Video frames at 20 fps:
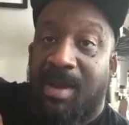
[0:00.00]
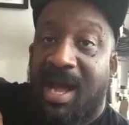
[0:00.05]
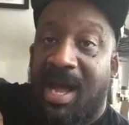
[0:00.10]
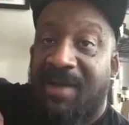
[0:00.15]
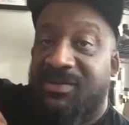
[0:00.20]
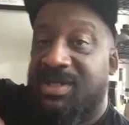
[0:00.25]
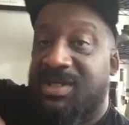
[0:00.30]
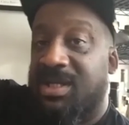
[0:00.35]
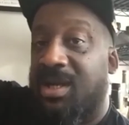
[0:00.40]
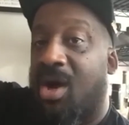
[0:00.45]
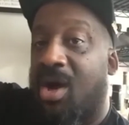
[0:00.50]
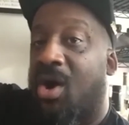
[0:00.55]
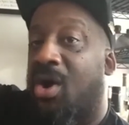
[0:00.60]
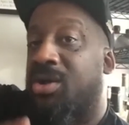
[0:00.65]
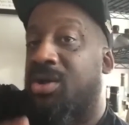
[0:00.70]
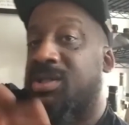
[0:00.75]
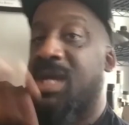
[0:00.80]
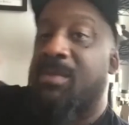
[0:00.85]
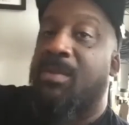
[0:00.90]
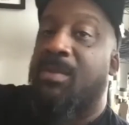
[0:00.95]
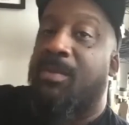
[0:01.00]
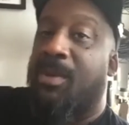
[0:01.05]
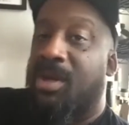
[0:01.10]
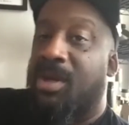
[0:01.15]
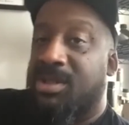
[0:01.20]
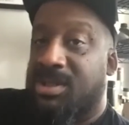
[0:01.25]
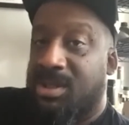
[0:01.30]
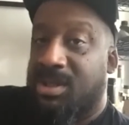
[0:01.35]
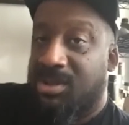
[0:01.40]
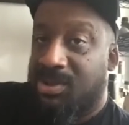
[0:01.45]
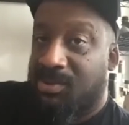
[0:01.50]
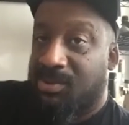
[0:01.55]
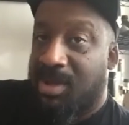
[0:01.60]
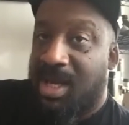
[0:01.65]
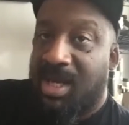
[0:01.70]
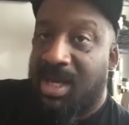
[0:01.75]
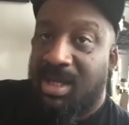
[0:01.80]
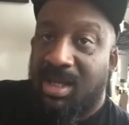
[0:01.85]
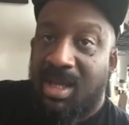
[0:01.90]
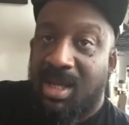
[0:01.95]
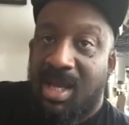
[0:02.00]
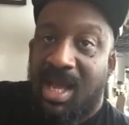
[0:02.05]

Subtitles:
I've seen all type of bartenders, right?